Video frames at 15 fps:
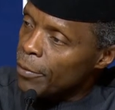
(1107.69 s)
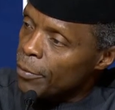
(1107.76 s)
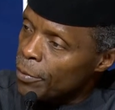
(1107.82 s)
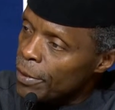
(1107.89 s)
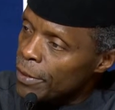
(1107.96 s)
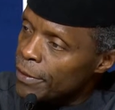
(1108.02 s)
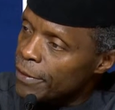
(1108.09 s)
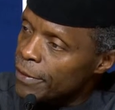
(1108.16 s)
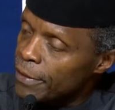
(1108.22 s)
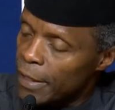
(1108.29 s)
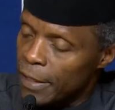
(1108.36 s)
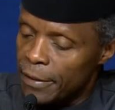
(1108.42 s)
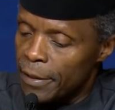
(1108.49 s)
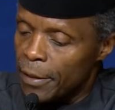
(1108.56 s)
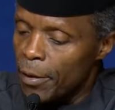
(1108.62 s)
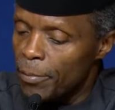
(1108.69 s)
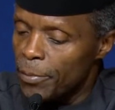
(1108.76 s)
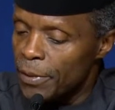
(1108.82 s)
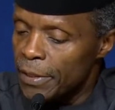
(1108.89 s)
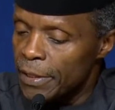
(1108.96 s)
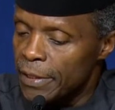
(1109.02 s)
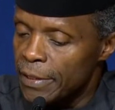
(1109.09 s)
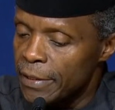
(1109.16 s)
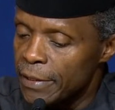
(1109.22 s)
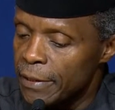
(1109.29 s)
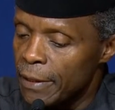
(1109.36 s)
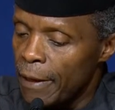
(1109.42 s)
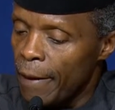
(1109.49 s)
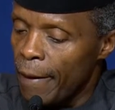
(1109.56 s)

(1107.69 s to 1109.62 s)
with uh, the communities.